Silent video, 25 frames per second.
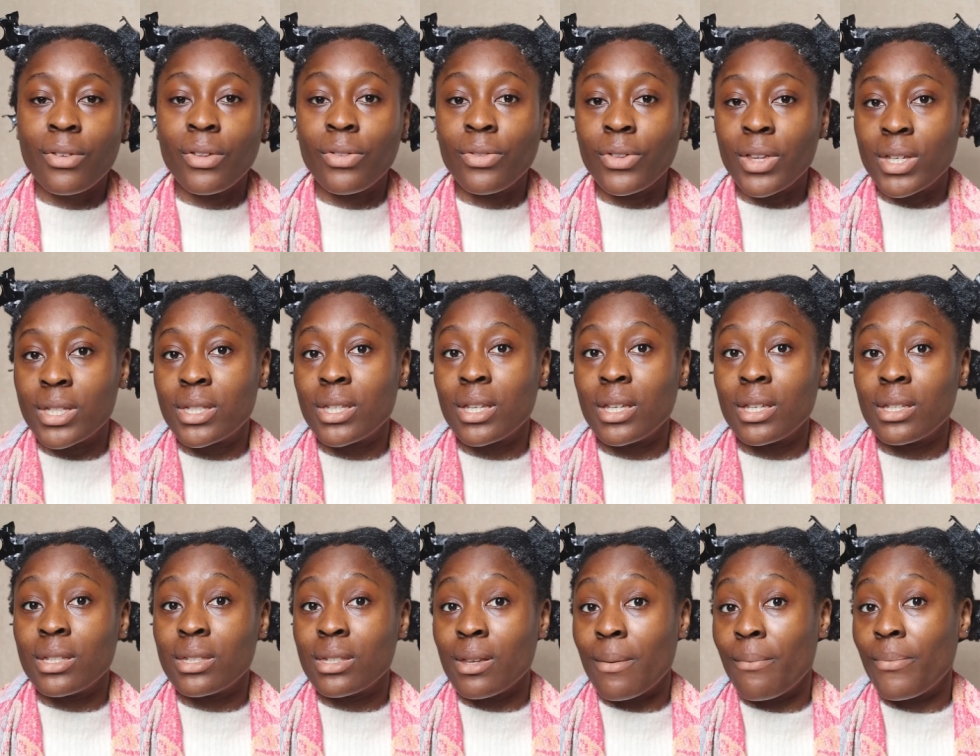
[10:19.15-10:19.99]
then this
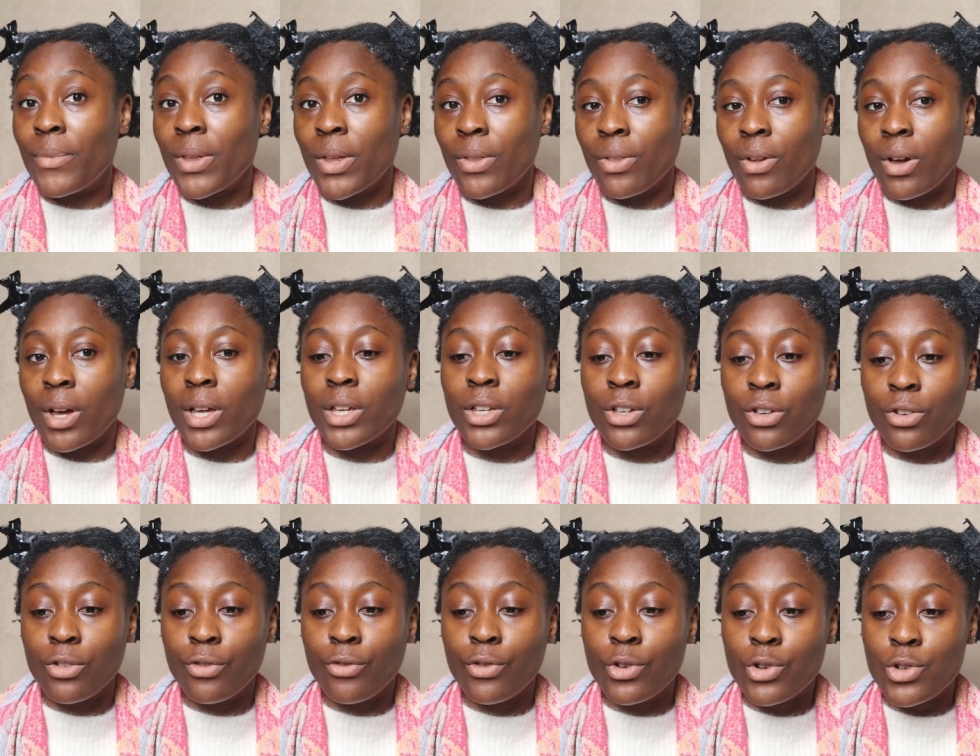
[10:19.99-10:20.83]
is something that I
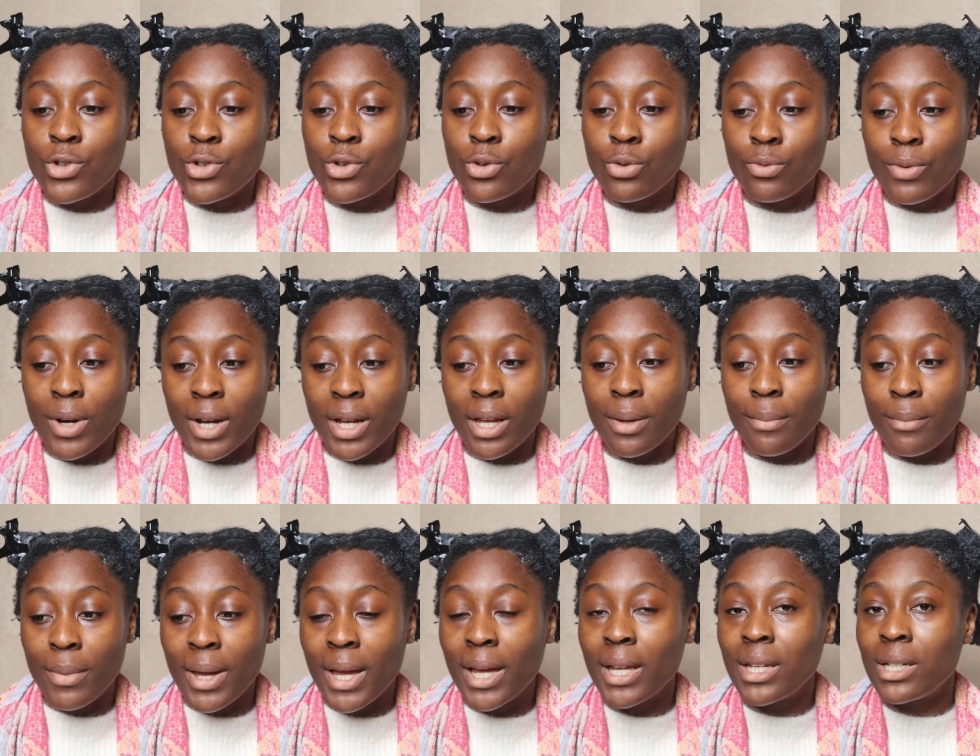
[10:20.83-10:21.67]
could for sure
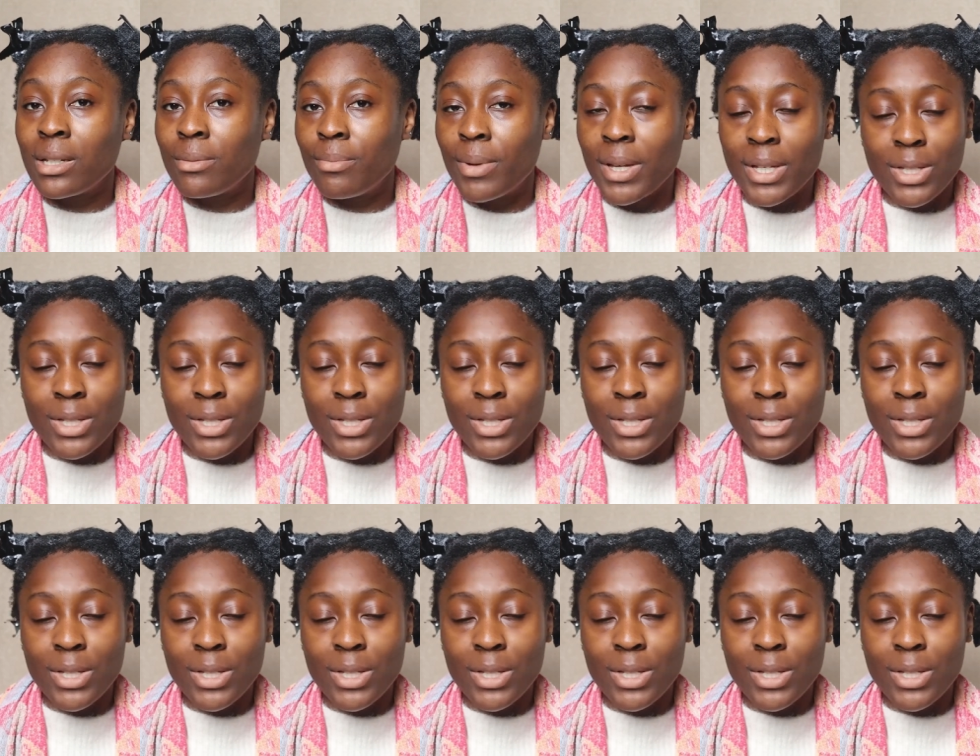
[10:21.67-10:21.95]
recommend